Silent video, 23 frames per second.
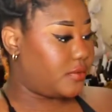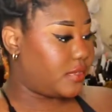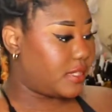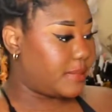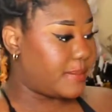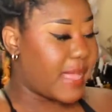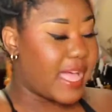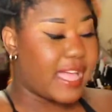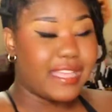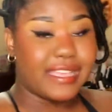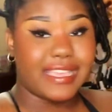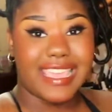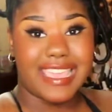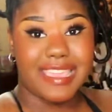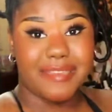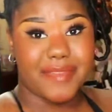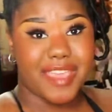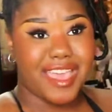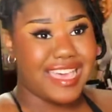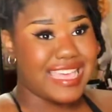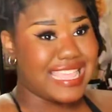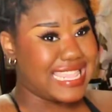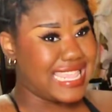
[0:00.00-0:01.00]
This palette
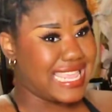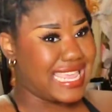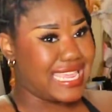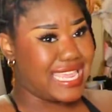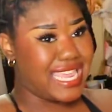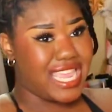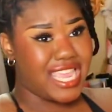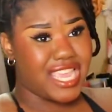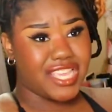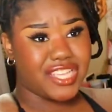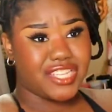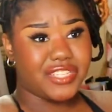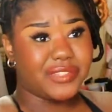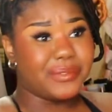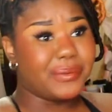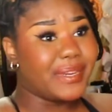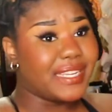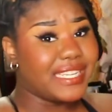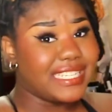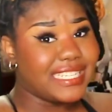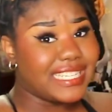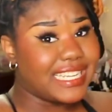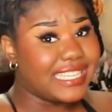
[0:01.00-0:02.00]
came out in like
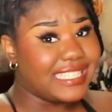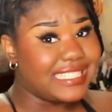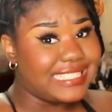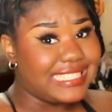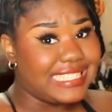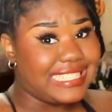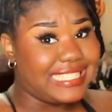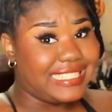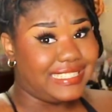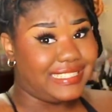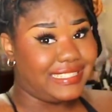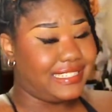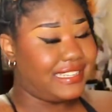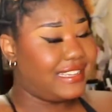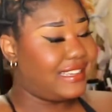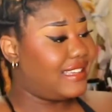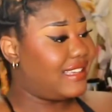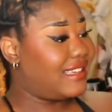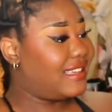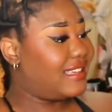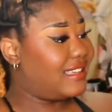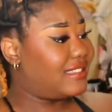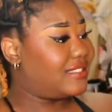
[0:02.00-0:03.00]
2019,
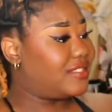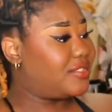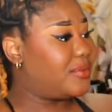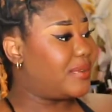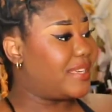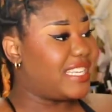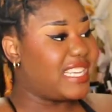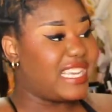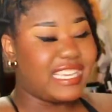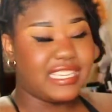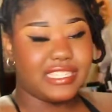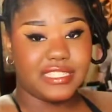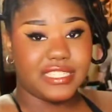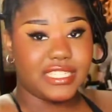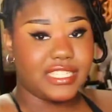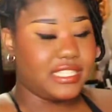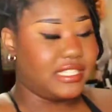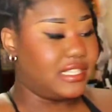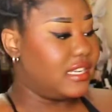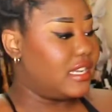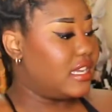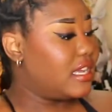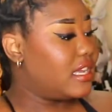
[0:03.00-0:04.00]

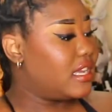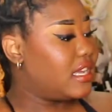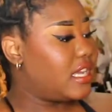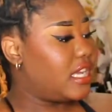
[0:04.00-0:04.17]
2018.